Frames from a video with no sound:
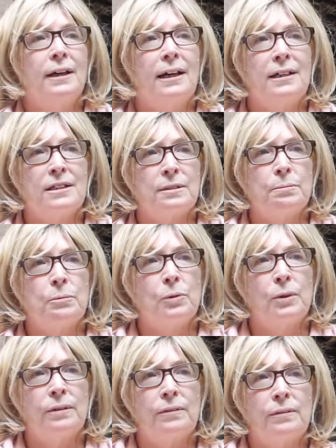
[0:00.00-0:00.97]
and it's
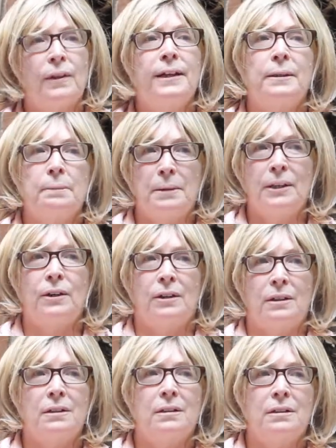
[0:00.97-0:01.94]
more like
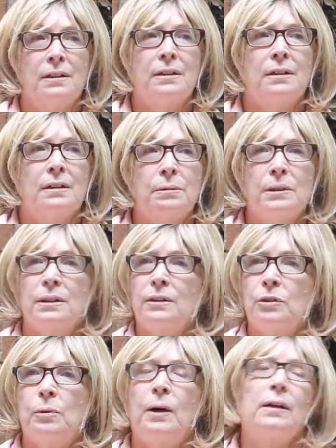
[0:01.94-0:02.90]
America with the
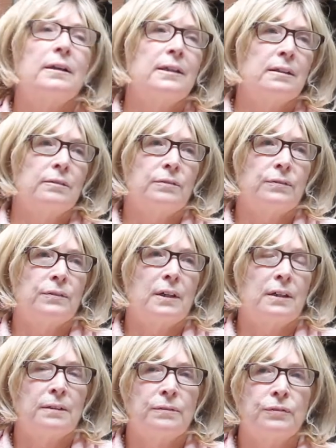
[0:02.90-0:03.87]
quality of
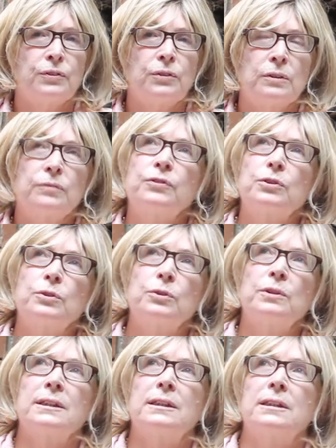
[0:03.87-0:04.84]

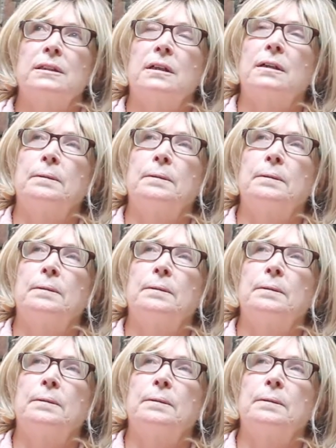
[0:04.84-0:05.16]
food. And